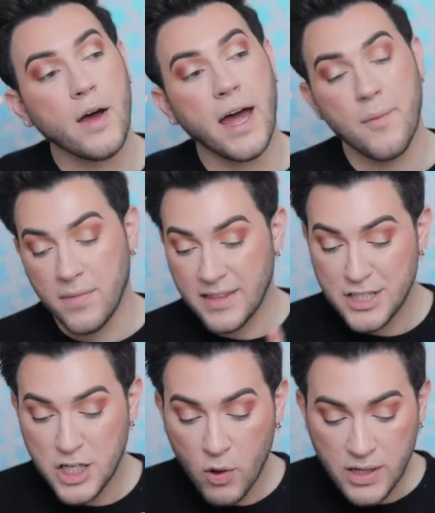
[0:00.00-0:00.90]
Okay,
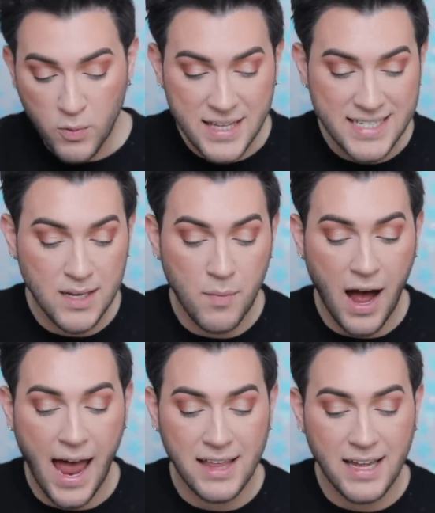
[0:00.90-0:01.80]
let's go in with some
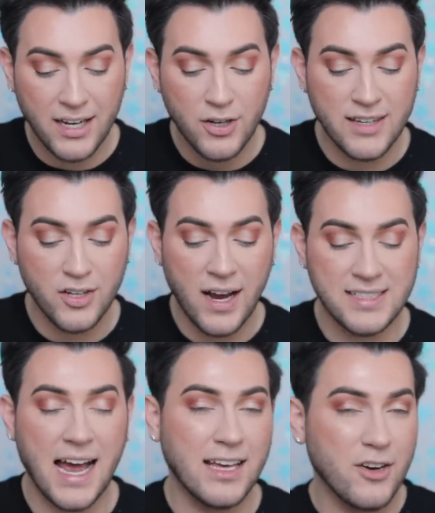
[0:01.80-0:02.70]
eyeliner. And guys,
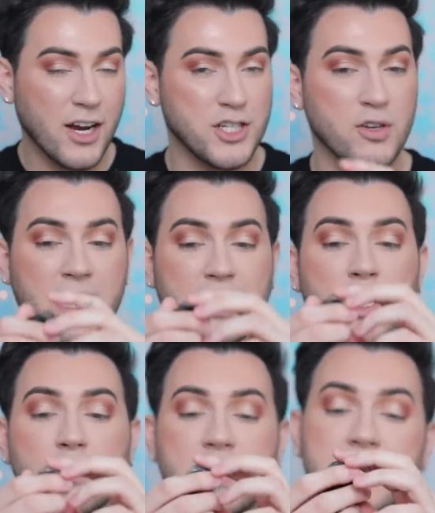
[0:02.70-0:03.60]
the eyeliner I chose, I
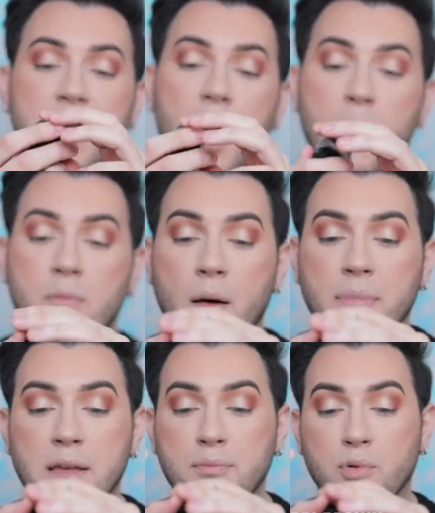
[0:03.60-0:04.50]
chose this
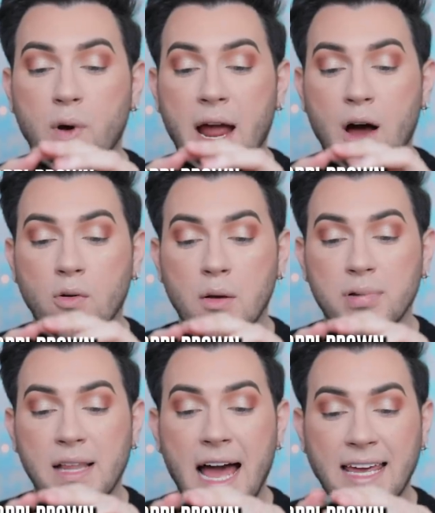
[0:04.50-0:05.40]
Bobbi Brown
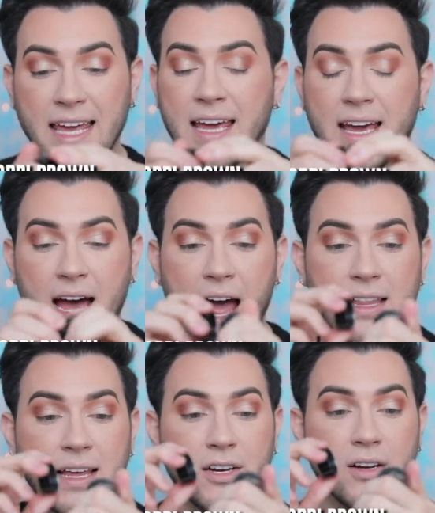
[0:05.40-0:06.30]
black ink
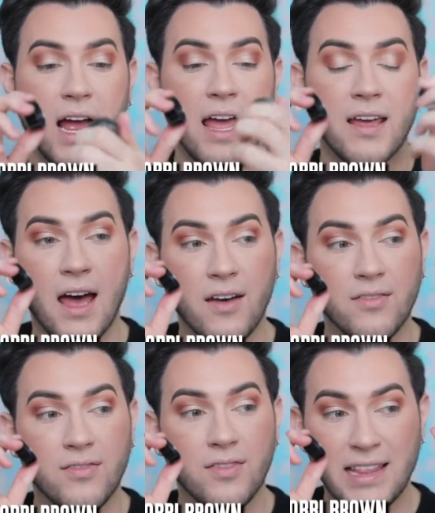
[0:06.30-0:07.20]
eyeliner. I
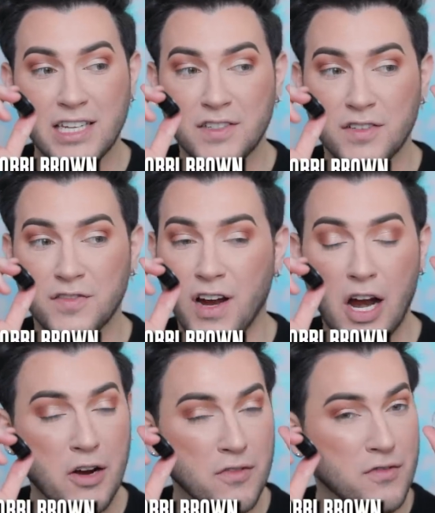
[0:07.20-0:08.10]
have had this for
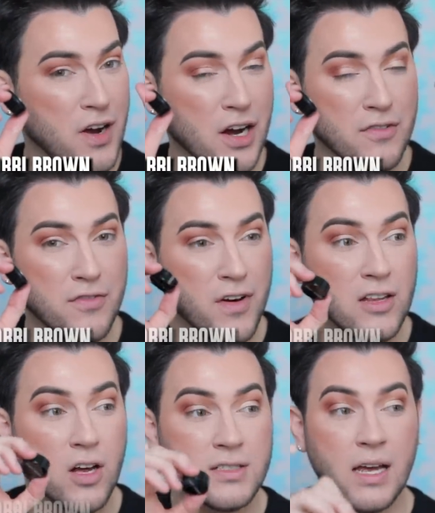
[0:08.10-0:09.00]
very, very,
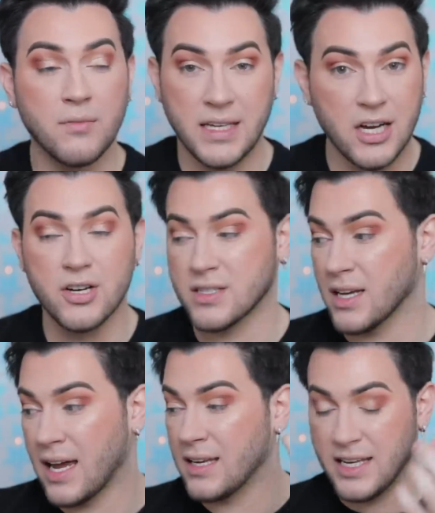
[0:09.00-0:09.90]
very long time. Years,
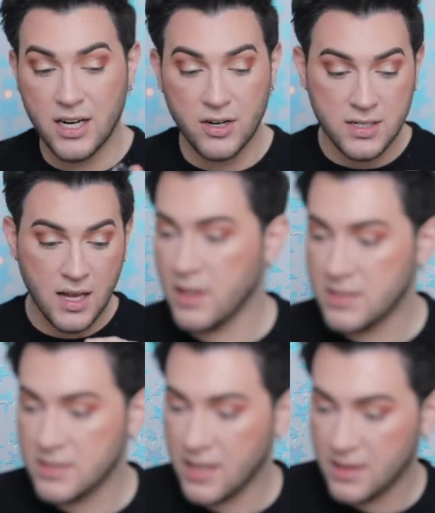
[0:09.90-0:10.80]
again, years.
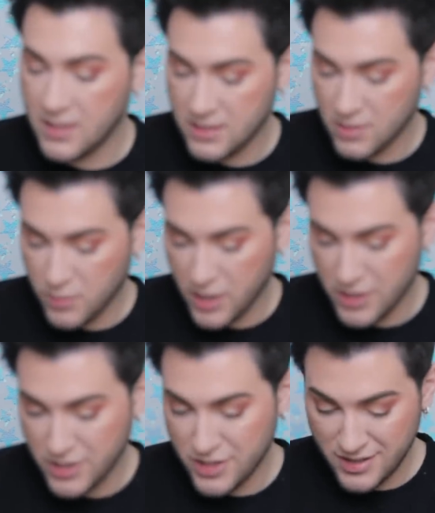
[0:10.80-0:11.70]
Let's take this little
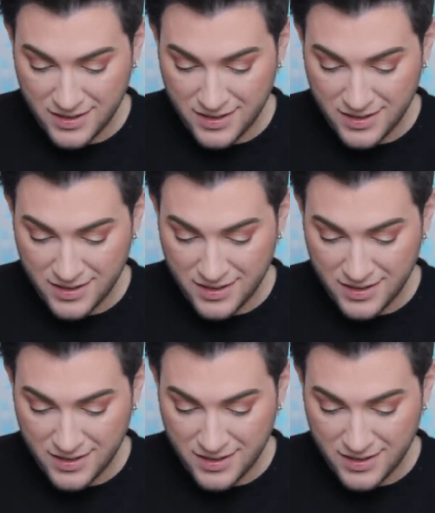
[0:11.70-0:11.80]
brush.